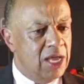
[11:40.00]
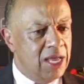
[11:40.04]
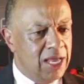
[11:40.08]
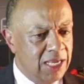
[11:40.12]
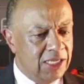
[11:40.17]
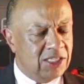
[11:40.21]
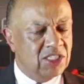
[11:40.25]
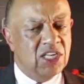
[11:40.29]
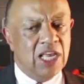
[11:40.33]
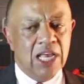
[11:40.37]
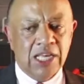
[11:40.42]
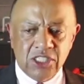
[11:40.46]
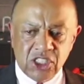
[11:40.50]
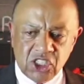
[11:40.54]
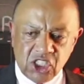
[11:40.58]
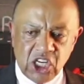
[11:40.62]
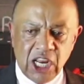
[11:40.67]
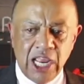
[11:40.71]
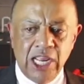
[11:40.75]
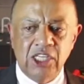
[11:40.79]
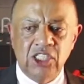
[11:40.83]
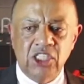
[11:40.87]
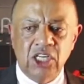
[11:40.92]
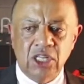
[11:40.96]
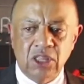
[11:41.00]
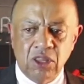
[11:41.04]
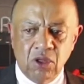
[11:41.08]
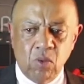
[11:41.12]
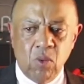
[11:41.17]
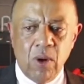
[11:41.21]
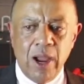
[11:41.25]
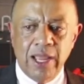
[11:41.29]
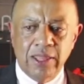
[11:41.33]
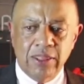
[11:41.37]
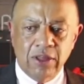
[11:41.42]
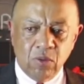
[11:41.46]
is, yes, changing the
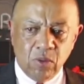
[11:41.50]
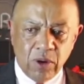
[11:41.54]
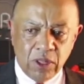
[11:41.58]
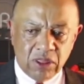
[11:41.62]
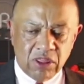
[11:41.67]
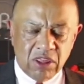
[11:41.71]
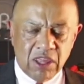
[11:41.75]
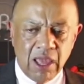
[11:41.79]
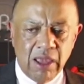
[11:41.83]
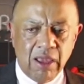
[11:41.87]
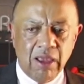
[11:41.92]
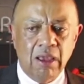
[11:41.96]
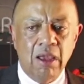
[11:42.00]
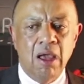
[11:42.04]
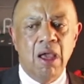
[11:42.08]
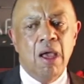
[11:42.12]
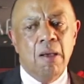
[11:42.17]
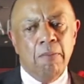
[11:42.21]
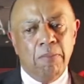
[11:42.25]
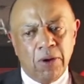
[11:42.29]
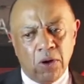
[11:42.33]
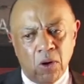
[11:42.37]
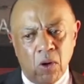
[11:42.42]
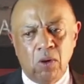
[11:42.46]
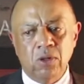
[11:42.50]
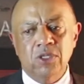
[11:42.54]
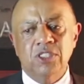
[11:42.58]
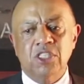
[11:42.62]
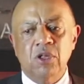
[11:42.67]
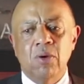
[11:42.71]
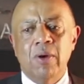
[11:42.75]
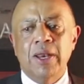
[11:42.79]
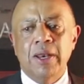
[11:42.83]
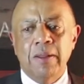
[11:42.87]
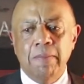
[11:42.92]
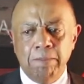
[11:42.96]
way that we think, but
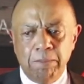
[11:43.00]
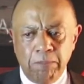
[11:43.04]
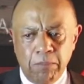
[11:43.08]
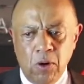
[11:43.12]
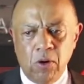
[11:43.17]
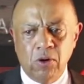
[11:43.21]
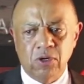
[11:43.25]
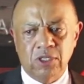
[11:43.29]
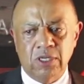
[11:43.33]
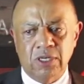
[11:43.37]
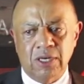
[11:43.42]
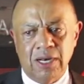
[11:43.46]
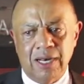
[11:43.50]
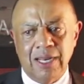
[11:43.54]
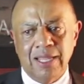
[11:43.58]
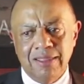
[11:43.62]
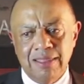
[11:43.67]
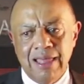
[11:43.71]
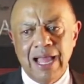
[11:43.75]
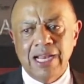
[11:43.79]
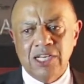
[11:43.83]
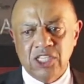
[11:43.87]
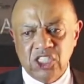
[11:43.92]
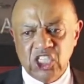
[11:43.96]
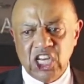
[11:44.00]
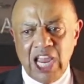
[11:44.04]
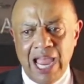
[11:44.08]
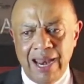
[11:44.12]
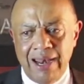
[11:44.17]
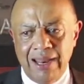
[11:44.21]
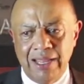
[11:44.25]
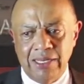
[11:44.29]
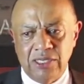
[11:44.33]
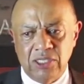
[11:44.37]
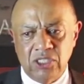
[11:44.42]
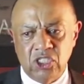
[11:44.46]
also, and importantly, that
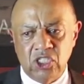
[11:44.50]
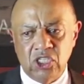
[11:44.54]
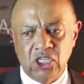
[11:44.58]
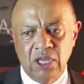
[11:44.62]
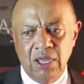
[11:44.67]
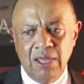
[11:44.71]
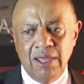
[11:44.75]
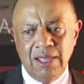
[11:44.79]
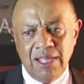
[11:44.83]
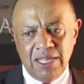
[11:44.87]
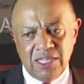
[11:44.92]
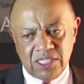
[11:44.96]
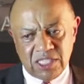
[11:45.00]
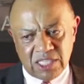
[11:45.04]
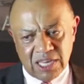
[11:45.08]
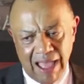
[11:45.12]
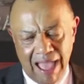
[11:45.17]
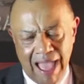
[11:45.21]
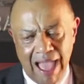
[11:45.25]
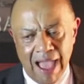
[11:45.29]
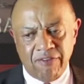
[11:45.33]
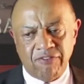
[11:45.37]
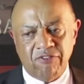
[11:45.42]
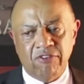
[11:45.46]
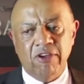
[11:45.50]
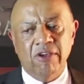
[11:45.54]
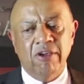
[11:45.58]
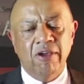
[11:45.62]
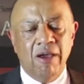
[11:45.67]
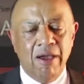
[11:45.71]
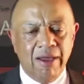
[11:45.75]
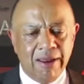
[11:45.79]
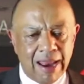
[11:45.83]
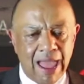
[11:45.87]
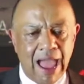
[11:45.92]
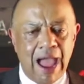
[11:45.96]
challenge is to
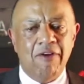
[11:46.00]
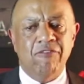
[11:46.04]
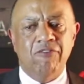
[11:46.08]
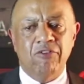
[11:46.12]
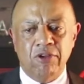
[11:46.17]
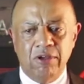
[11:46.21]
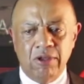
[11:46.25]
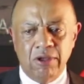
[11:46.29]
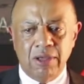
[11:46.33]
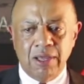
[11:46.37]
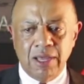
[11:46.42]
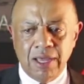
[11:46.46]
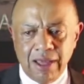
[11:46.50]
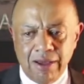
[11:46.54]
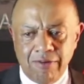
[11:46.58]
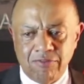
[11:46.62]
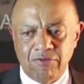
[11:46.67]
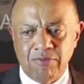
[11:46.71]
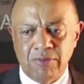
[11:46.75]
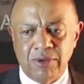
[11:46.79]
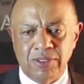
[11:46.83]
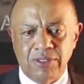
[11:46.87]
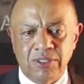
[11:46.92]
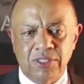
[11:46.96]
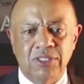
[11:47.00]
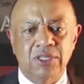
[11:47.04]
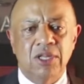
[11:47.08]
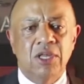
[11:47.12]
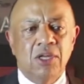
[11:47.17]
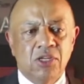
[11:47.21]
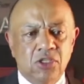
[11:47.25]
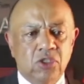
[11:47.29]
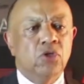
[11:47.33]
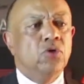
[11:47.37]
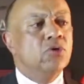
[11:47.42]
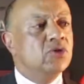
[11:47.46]
Africa and African governments
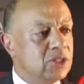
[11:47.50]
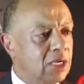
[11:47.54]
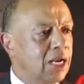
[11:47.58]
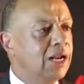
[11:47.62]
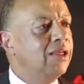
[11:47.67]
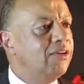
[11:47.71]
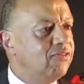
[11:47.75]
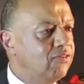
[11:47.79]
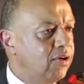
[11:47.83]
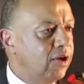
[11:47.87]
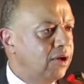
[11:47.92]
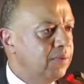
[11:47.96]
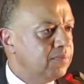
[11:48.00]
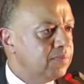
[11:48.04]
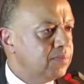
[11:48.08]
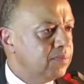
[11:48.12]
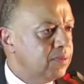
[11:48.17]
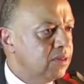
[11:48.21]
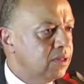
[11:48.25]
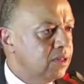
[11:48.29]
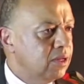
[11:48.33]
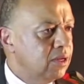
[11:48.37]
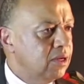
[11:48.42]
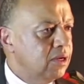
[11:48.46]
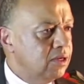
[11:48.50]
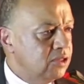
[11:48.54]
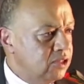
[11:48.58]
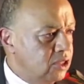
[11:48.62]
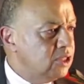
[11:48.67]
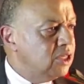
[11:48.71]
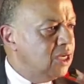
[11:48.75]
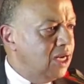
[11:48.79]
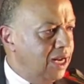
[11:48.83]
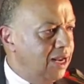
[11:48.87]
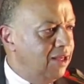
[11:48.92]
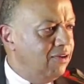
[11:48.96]
to deliver
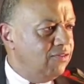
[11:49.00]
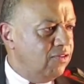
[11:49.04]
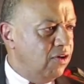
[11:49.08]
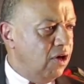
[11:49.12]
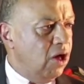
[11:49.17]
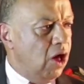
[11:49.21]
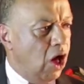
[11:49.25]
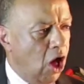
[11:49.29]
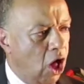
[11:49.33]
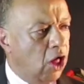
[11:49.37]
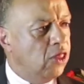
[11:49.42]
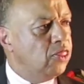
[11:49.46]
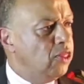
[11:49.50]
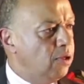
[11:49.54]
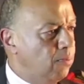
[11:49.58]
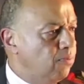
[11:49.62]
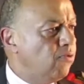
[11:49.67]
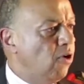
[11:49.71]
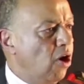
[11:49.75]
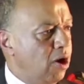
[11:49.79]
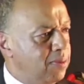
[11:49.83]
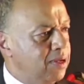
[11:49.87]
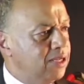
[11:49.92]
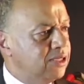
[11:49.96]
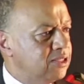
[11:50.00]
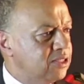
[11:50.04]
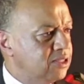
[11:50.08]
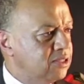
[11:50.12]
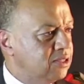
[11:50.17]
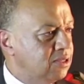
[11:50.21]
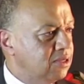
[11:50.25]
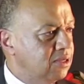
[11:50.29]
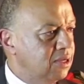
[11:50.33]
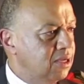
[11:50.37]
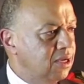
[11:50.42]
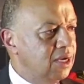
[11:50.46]
on the
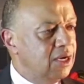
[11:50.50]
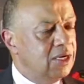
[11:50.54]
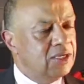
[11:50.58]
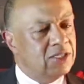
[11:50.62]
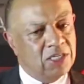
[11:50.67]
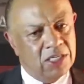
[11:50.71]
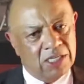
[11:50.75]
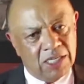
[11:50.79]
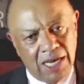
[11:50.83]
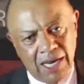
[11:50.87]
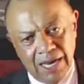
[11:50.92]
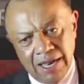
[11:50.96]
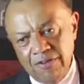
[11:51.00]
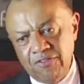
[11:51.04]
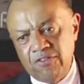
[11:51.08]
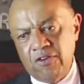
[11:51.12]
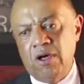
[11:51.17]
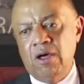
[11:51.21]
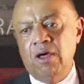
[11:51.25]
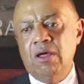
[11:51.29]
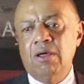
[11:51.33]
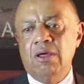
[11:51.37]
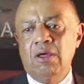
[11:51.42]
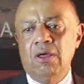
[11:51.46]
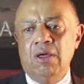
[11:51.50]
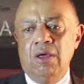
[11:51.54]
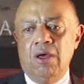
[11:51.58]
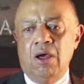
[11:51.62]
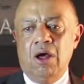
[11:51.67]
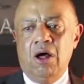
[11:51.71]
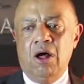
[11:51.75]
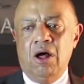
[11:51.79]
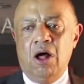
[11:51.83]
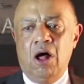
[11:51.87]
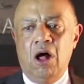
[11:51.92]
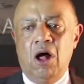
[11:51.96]
promise, to deliver
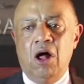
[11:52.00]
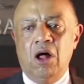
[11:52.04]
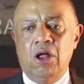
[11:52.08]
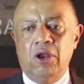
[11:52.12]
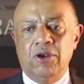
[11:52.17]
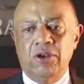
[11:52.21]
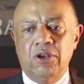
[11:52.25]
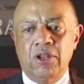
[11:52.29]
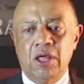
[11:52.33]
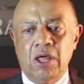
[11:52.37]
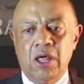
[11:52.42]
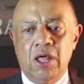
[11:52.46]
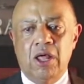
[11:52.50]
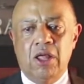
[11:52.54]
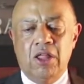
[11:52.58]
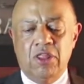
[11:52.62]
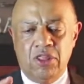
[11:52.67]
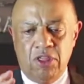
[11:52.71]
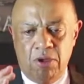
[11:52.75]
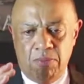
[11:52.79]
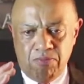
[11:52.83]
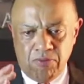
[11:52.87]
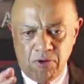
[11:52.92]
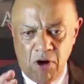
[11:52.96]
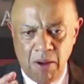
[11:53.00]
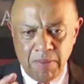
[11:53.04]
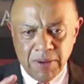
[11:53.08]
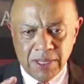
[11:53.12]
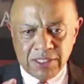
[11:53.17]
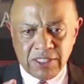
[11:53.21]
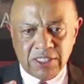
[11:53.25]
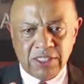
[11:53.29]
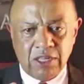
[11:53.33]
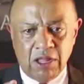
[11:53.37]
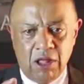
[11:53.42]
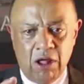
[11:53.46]
on the
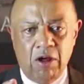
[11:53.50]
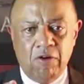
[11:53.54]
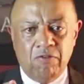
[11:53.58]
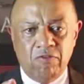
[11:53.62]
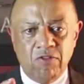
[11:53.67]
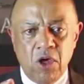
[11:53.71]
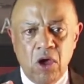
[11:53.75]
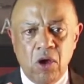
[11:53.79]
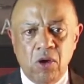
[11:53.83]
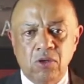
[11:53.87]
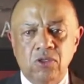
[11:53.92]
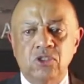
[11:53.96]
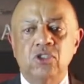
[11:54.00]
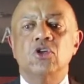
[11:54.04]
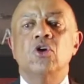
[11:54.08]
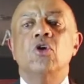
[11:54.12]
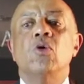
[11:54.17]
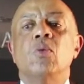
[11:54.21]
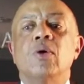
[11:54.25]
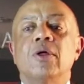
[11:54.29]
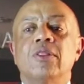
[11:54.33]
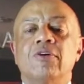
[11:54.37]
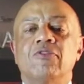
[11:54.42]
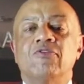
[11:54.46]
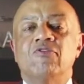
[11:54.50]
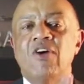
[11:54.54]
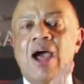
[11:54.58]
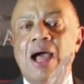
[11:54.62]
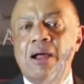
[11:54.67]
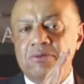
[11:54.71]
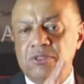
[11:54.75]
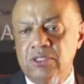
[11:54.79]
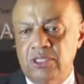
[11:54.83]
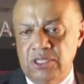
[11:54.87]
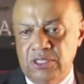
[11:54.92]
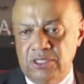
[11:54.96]
promise of those who were the
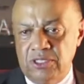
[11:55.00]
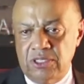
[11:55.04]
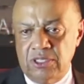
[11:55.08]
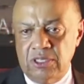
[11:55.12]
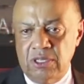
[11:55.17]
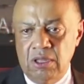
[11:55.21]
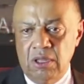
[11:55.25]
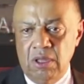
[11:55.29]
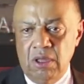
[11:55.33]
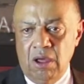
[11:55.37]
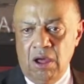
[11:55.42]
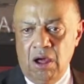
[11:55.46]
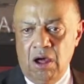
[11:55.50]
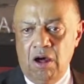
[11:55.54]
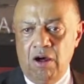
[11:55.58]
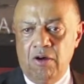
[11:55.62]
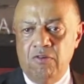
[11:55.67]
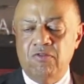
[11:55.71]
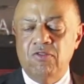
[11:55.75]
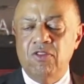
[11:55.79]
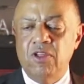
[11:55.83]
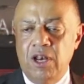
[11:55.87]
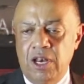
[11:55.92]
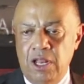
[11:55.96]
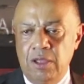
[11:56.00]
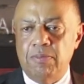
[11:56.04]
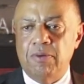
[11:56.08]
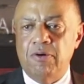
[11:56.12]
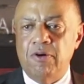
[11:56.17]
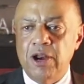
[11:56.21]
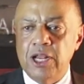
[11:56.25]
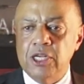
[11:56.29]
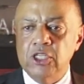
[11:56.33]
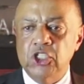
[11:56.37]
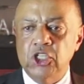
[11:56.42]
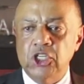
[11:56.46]
founders of the
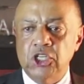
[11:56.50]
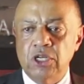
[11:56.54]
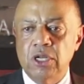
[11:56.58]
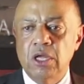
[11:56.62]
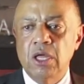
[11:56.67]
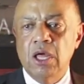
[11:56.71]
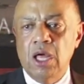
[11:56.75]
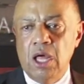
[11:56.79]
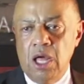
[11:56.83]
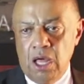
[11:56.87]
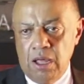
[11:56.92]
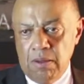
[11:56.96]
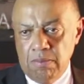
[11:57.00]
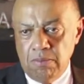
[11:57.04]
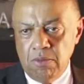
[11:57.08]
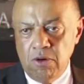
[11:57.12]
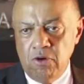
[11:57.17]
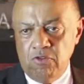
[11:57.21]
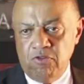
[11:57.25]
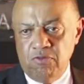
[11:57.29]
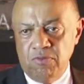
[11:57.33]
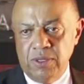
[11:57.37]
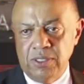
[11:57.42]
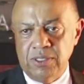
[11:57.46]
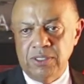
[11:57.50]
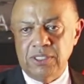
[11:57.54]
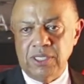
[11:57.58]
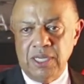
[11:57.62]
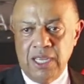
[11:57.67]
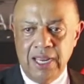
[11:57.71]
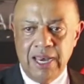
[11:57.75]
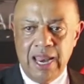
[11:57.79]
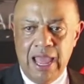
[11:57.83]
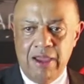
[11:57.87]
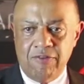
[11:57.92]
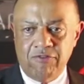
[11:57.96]
liberation movement
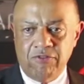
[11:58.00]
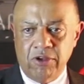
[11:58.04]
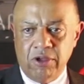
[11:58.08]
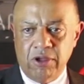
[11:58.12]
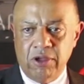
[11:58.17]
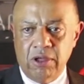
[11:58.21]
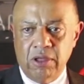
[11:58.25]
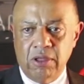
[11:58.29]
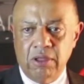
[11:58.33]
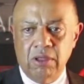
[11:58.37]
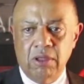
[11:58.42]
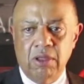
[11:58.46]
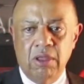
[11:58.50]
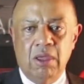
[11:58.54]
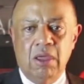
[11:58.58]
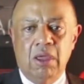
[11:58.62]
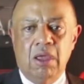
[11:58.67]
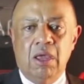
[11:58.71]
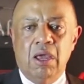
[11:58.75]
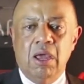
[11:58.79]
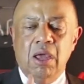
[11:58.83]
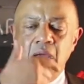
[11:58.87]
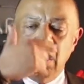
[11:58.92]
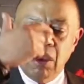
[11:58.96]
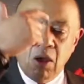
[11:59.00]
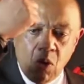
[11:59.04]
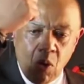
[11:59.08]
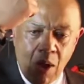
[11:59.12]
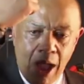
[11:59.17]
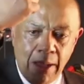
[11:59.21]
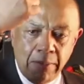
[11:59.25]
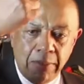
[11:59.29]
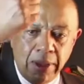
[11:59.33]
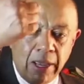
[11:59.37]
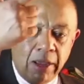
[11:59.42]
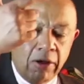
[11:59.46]
in Africa.
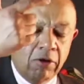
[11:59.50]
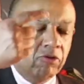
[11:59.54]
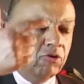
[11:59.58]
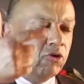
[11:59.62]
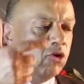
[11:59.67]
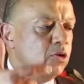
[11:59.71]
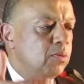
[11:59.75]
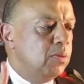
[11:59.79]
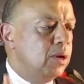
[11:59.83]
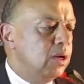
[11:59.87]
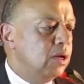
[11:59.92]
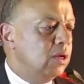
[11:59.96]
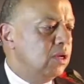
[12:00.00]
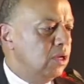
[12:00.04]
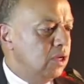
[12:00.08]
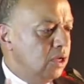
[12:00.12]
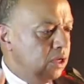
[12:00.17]
Kwame Nkrumah,